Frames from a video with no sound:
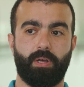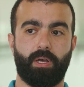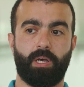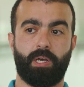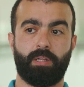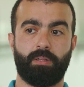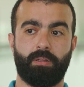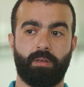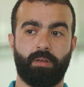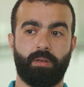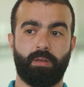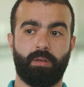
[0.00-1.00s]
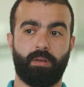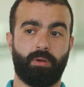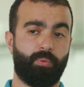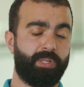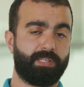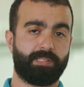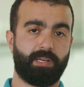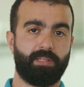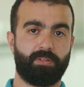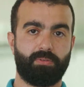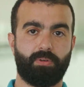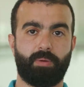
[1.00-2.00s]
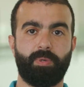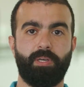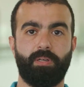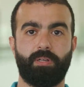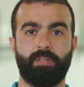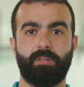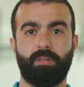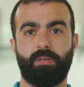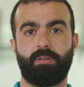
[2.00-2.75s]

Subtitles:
And we decided to come here and